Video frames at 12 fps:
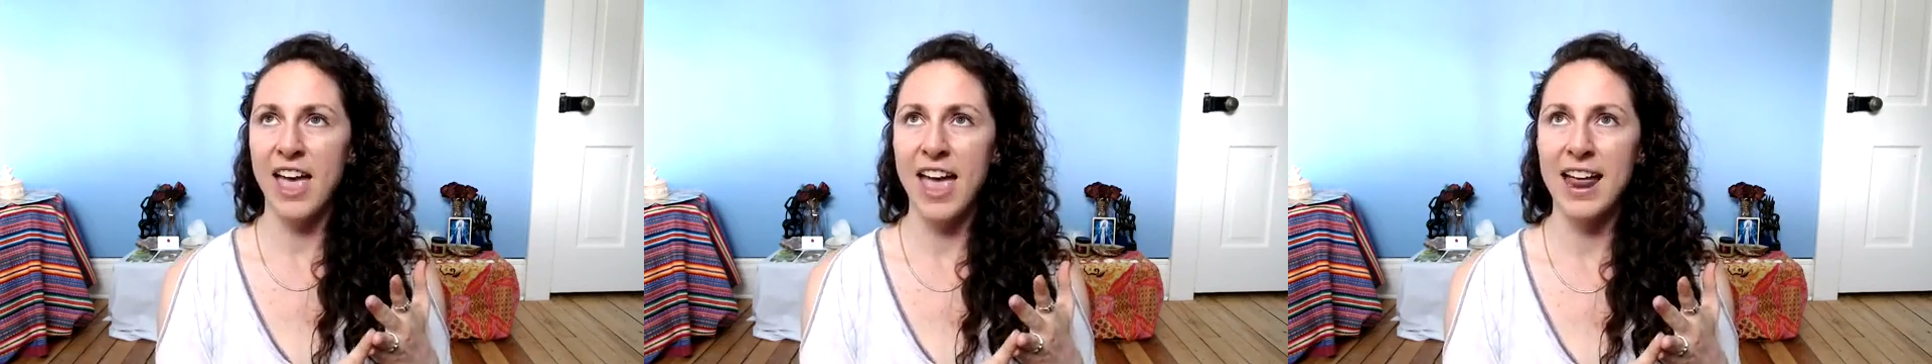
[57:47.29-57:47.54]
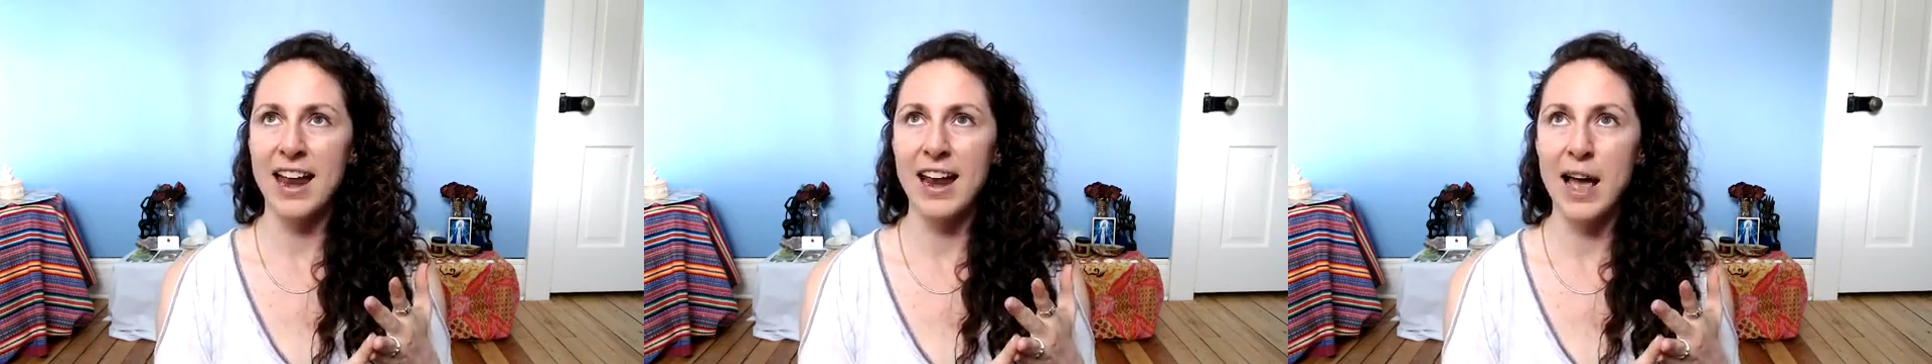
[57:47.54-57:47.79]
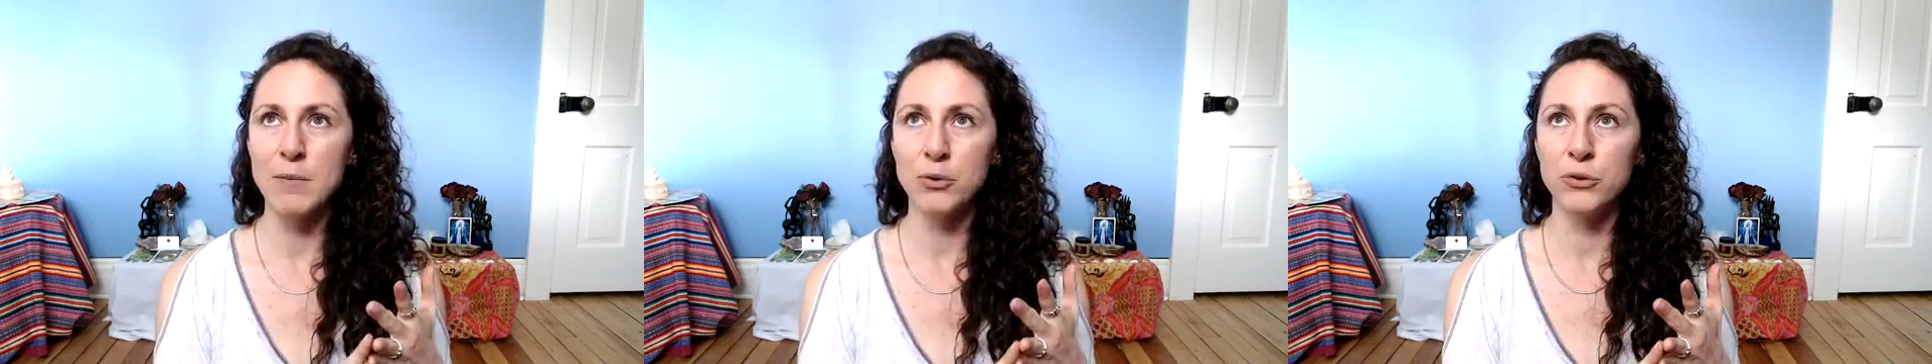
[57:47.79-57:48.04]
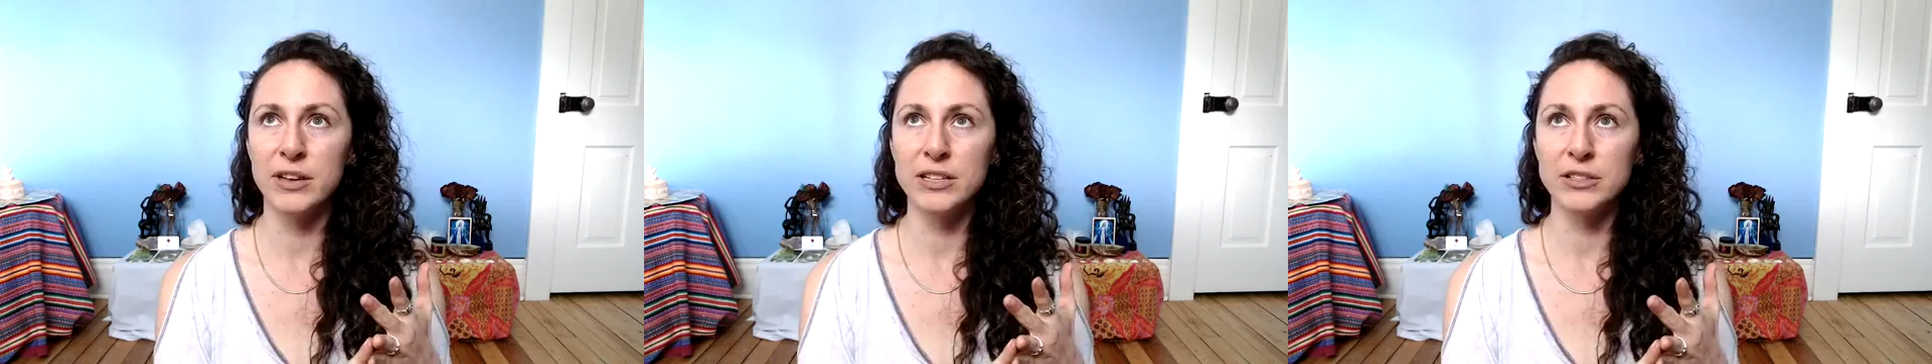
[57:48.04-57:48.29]
then I
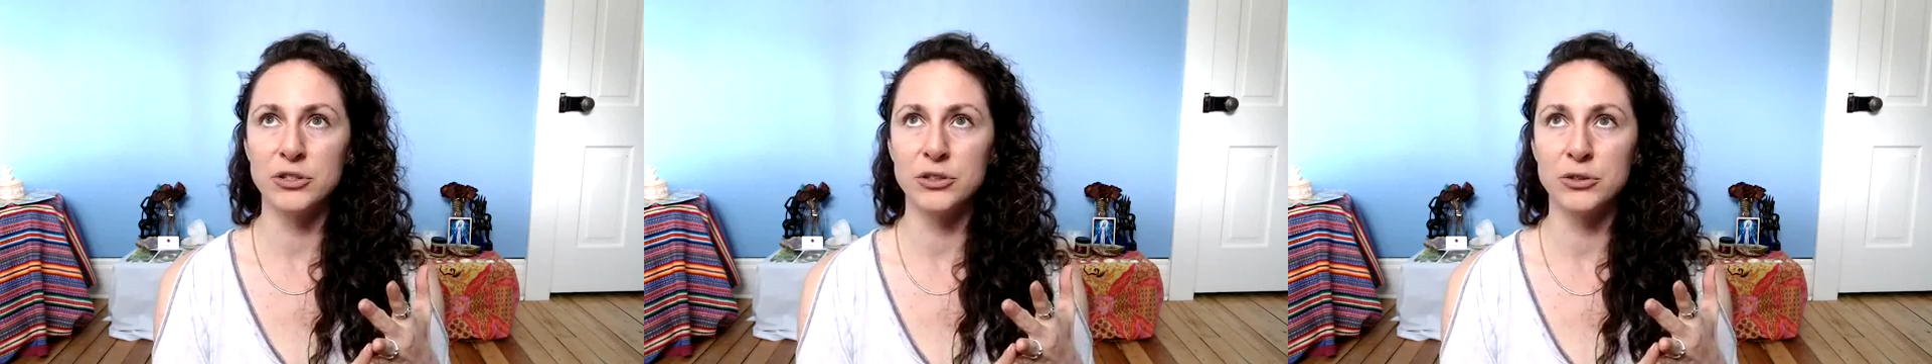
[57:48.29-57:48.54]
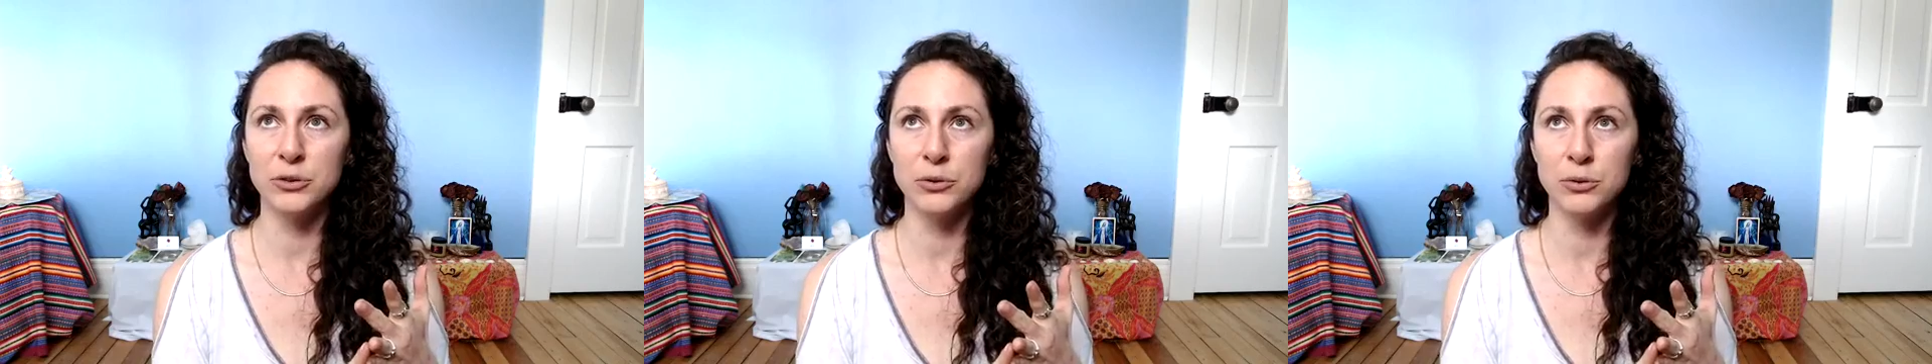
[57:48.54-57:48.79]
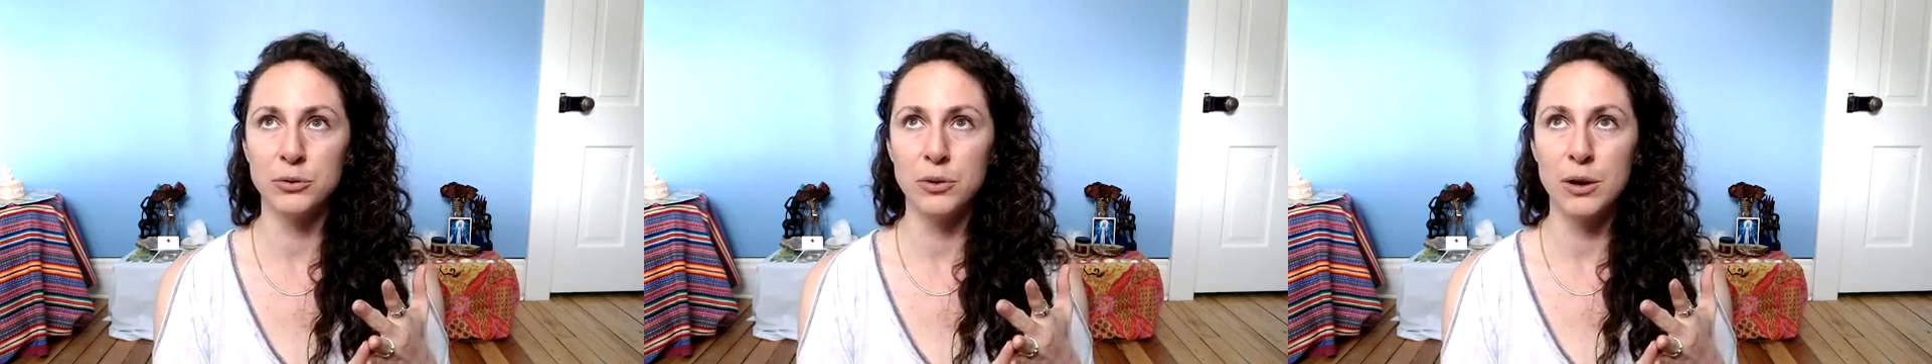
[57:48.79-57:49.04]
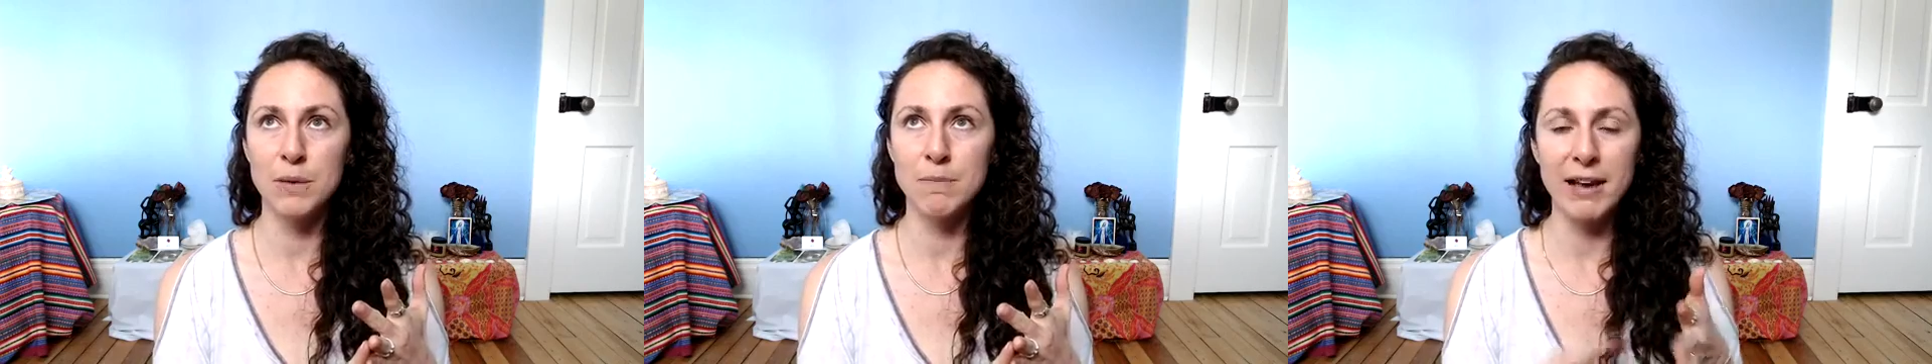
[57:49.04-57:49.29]
move
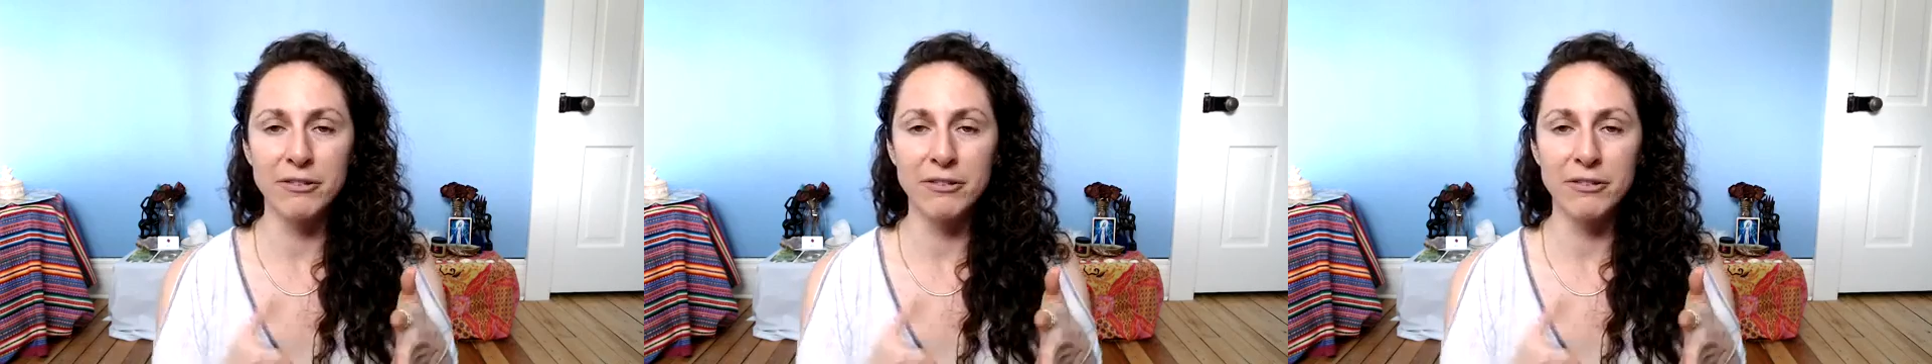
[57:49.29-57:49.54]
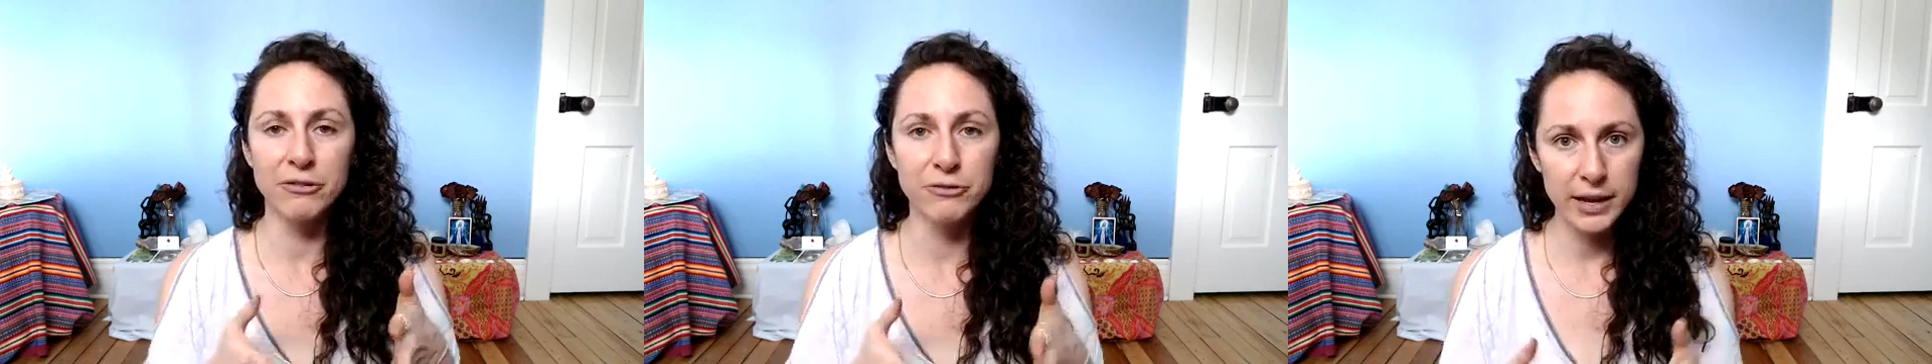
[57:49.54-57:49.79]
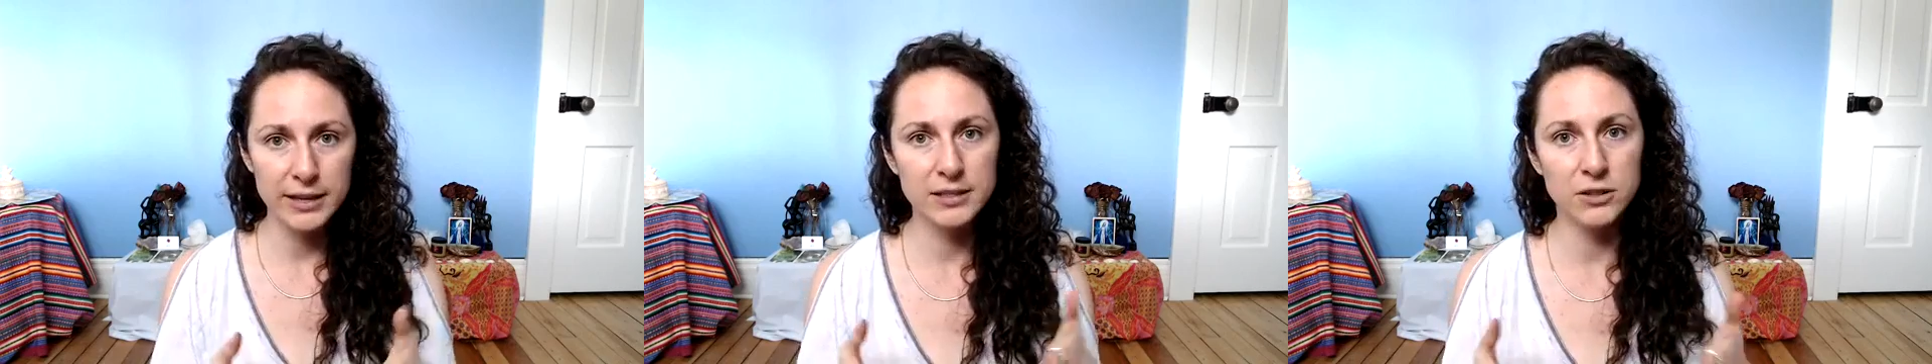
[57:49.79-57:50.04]
into my focus.